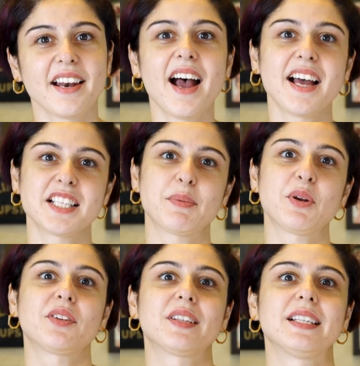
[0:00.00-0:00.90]
last but
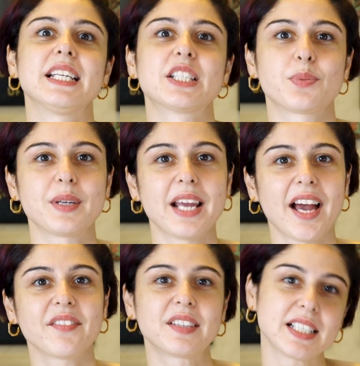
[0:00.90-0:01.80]
not the least, we
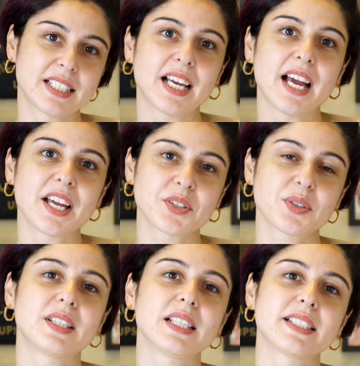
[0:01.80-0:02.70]
have this guy. So
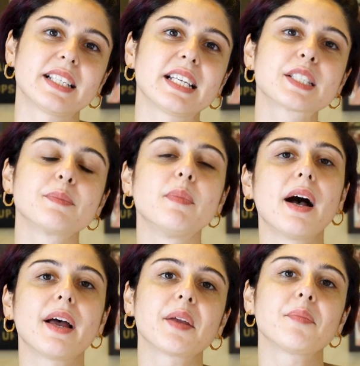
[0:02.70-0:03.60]
this is
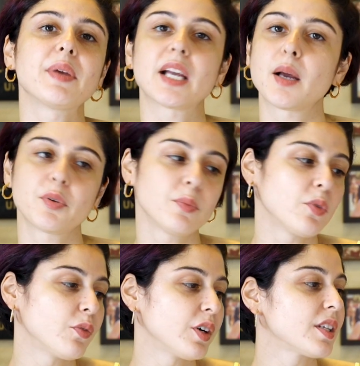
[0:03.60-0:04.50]
my makeup
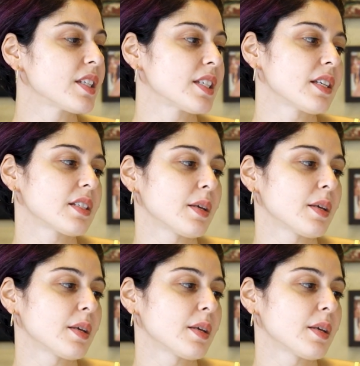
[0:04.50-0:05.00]
remover. This is